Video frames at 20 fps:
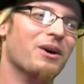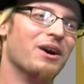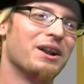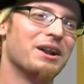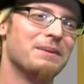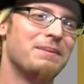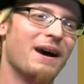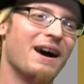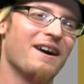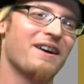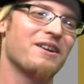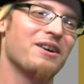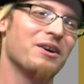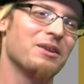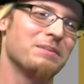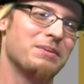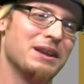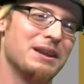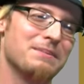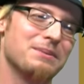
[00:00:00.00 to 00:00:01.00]
what about
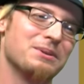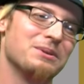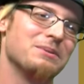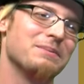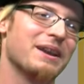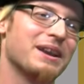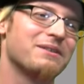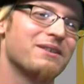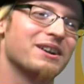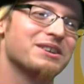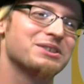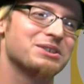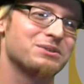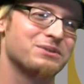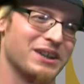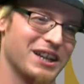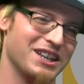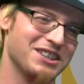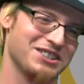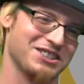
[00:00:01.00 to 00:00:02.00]
all the people who made
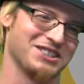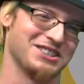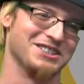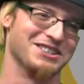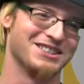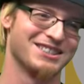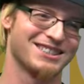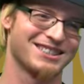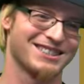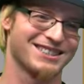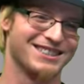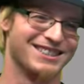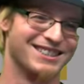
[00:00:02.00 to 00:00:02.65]
reservations?